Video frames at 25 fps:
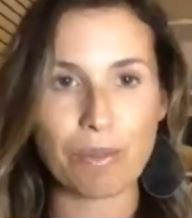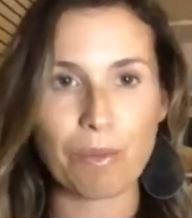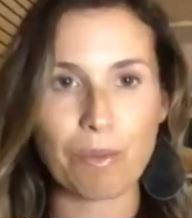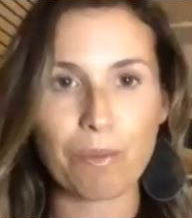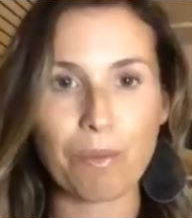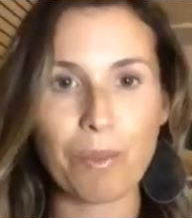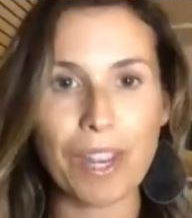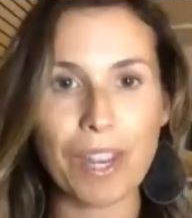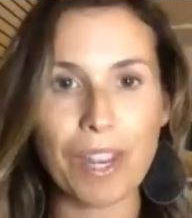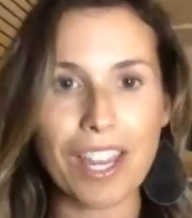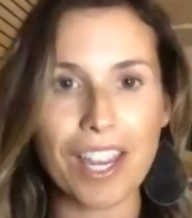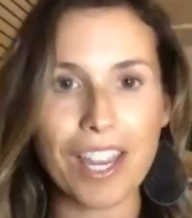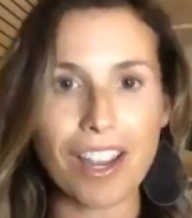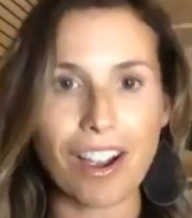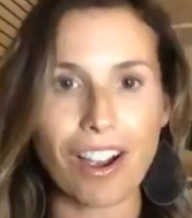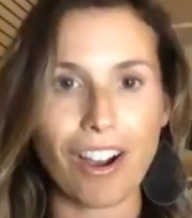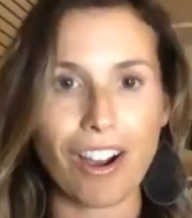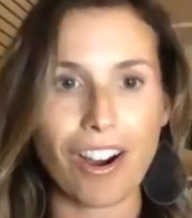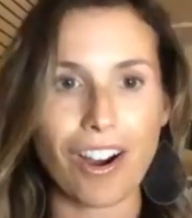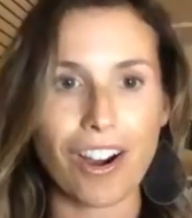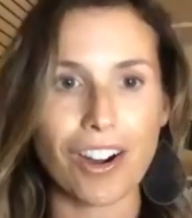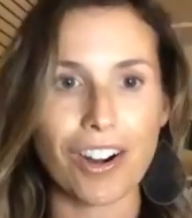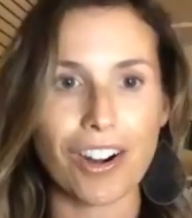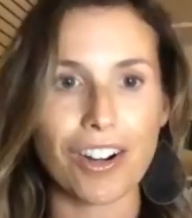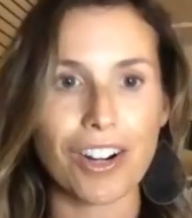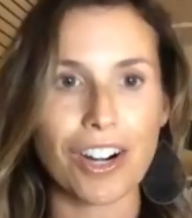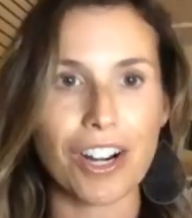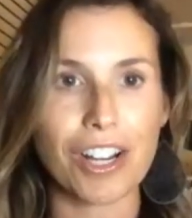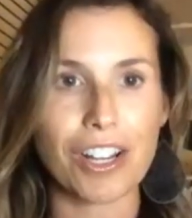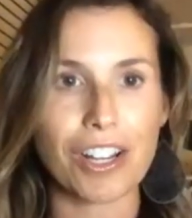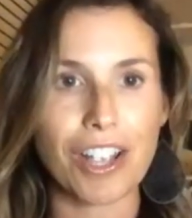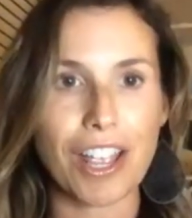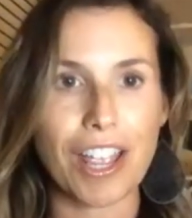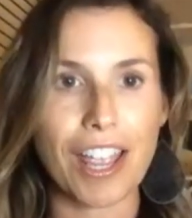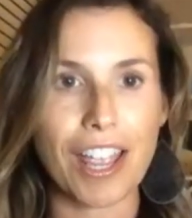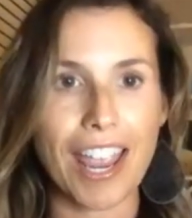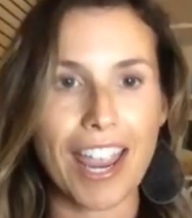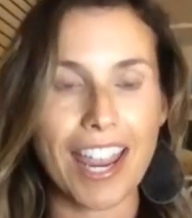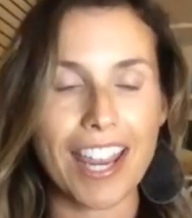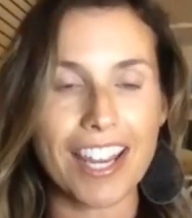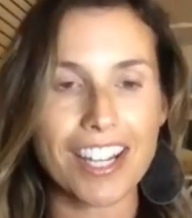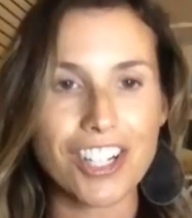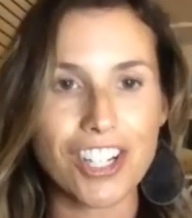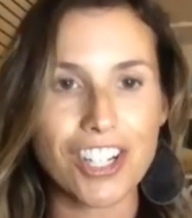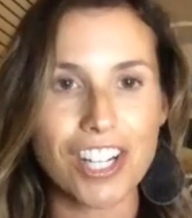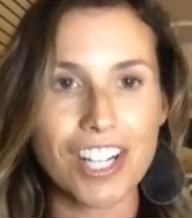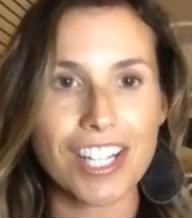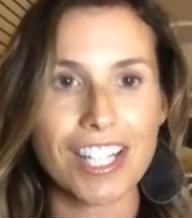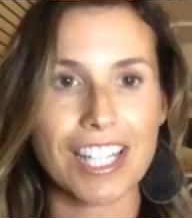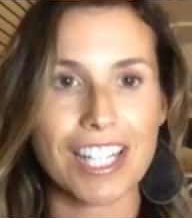We are
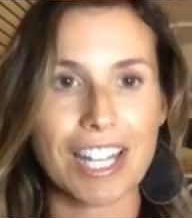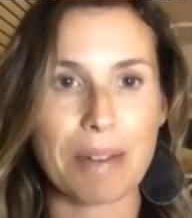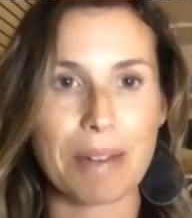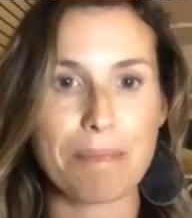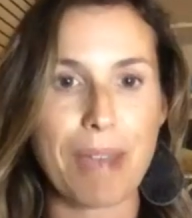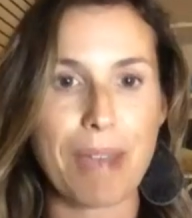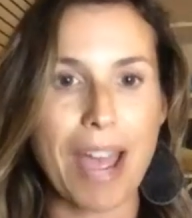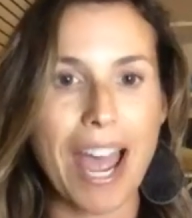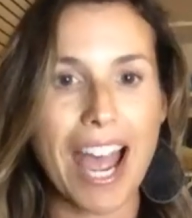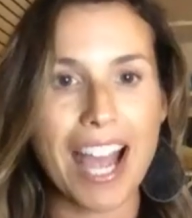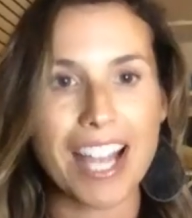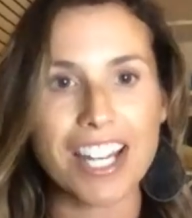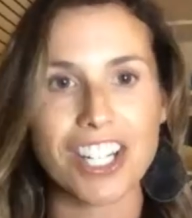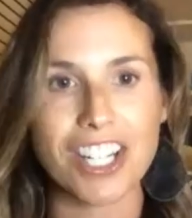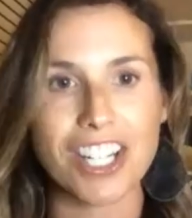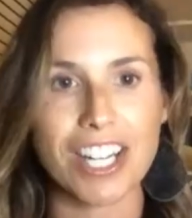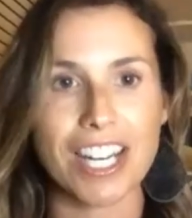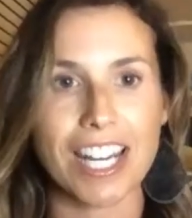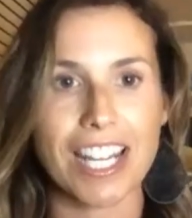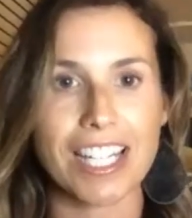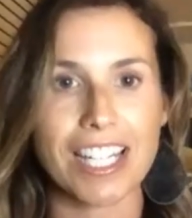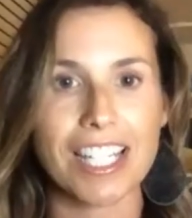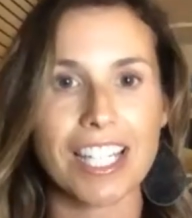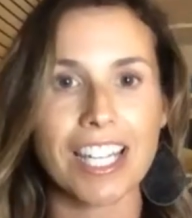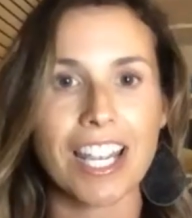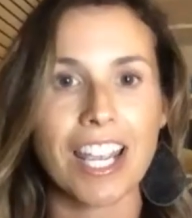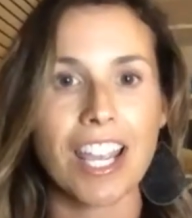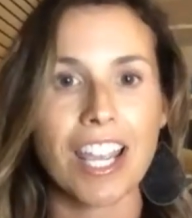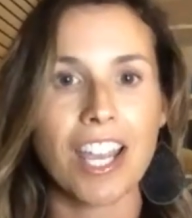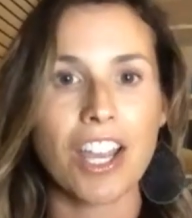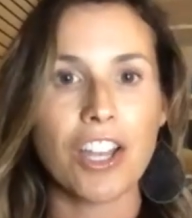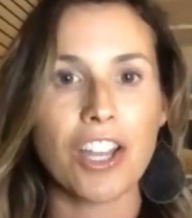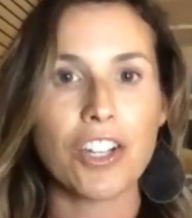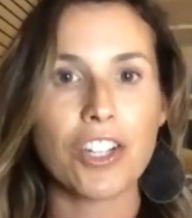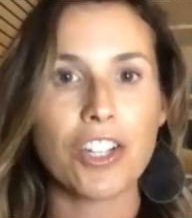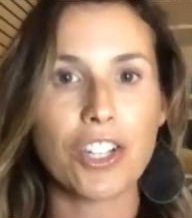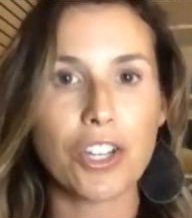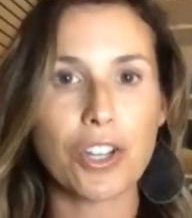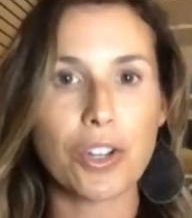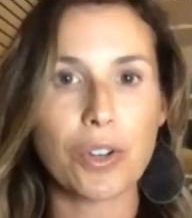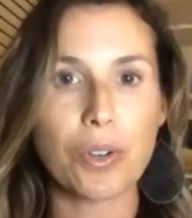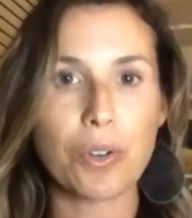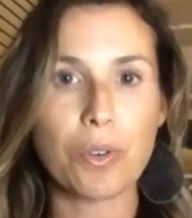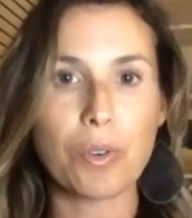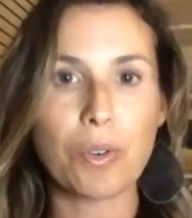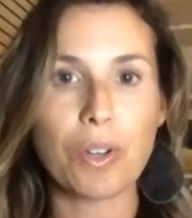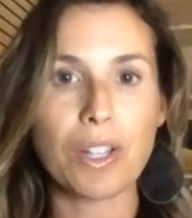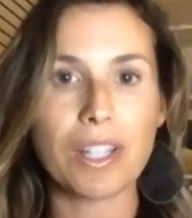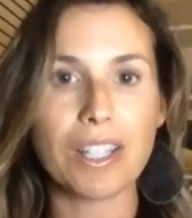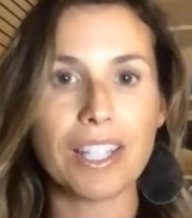anxious and passionate
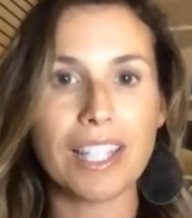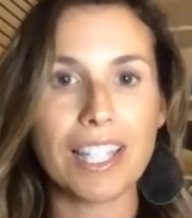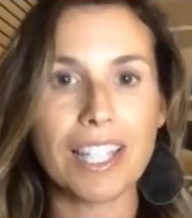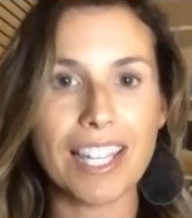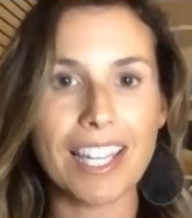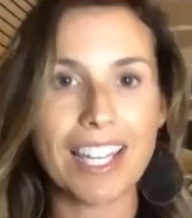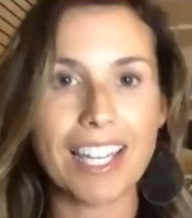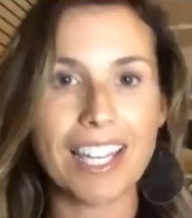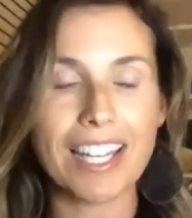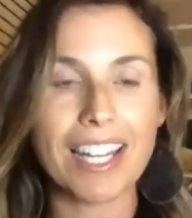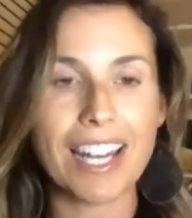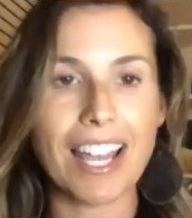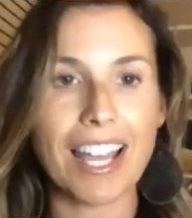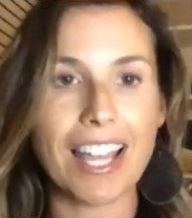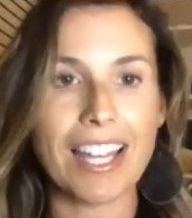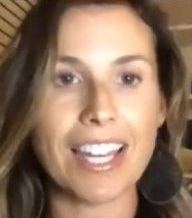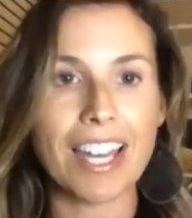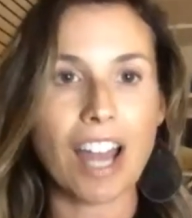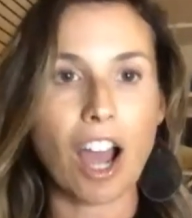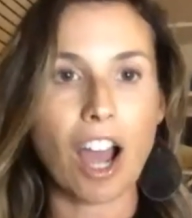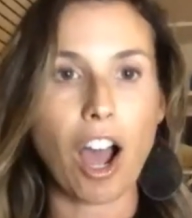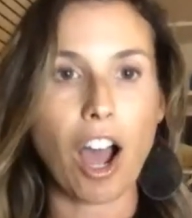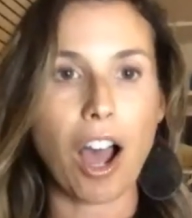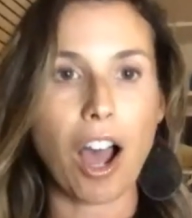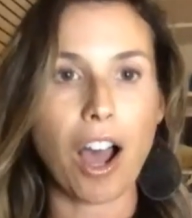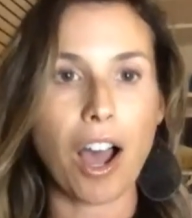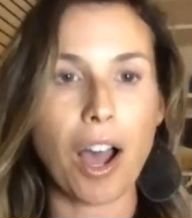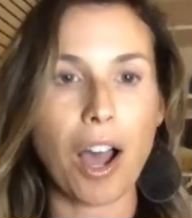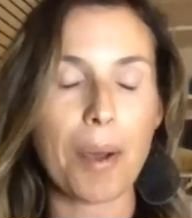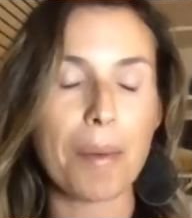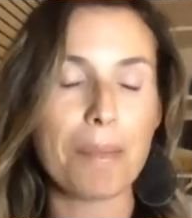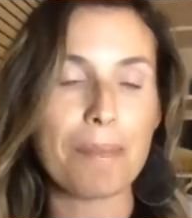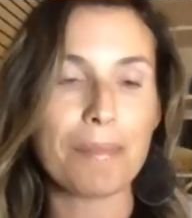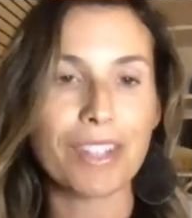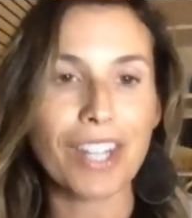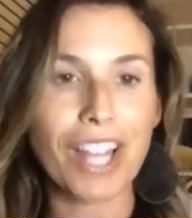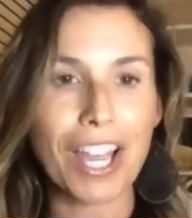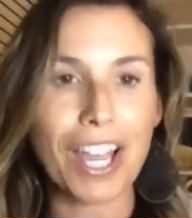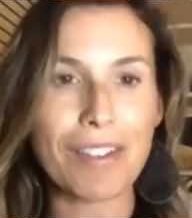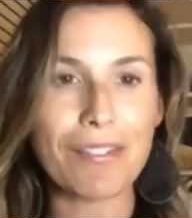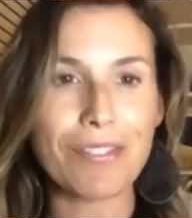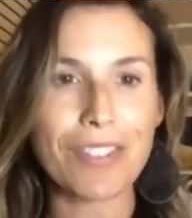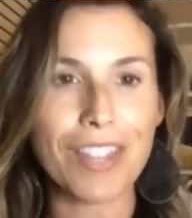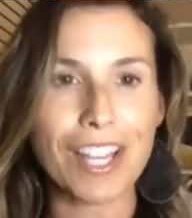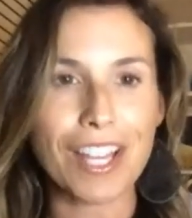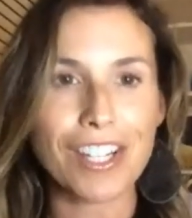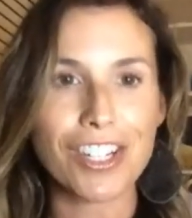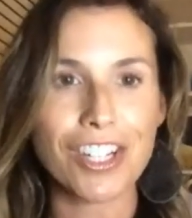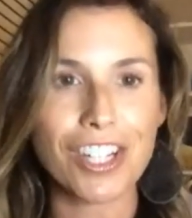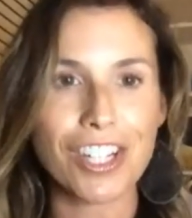to lead an life
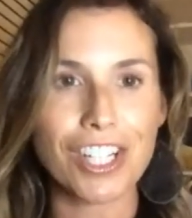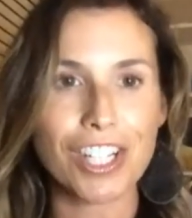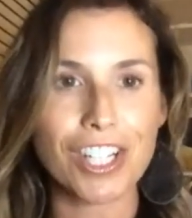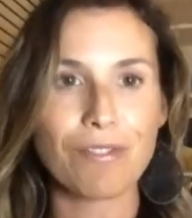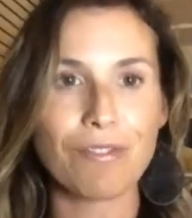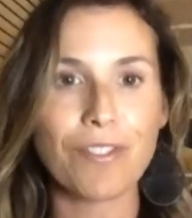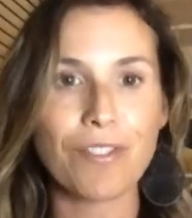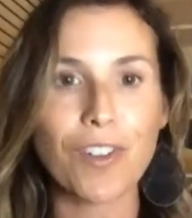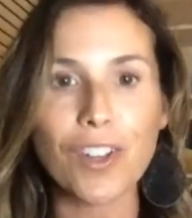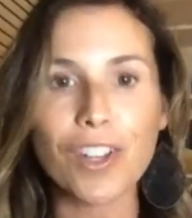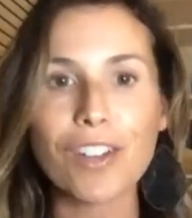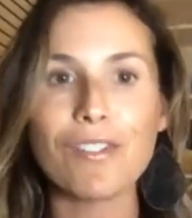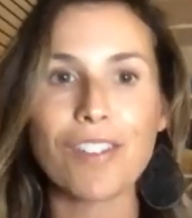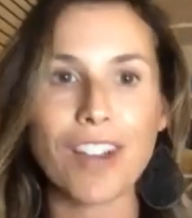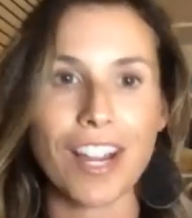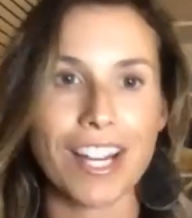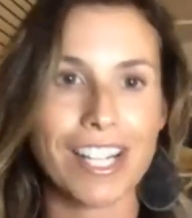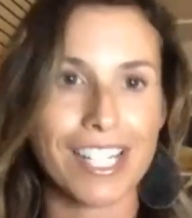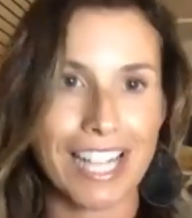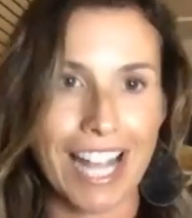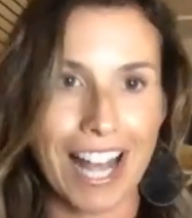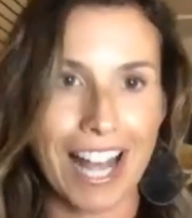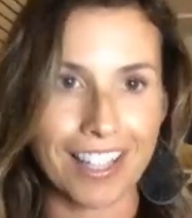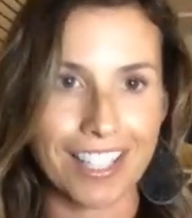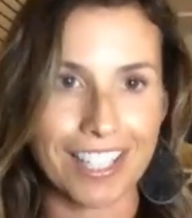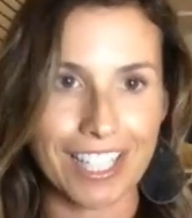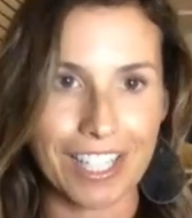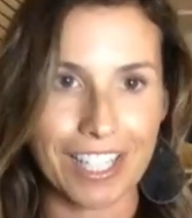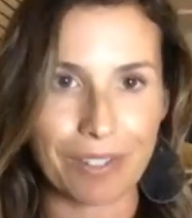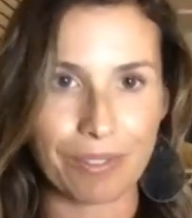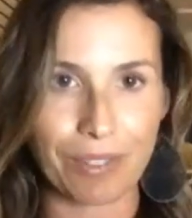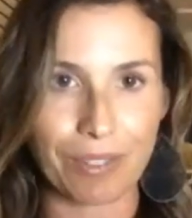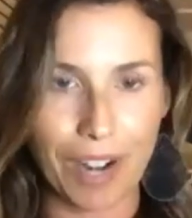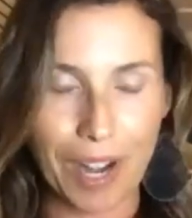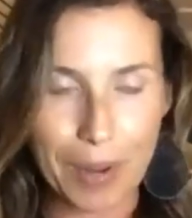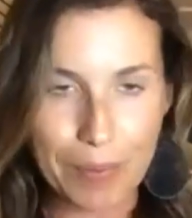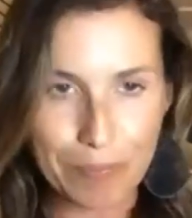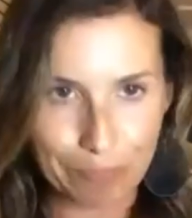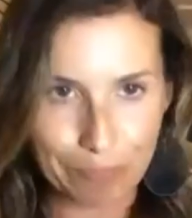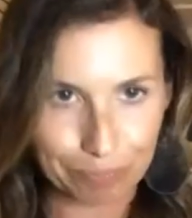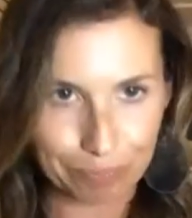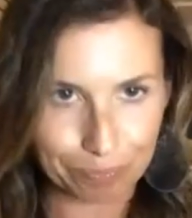that's just full of vitality, right?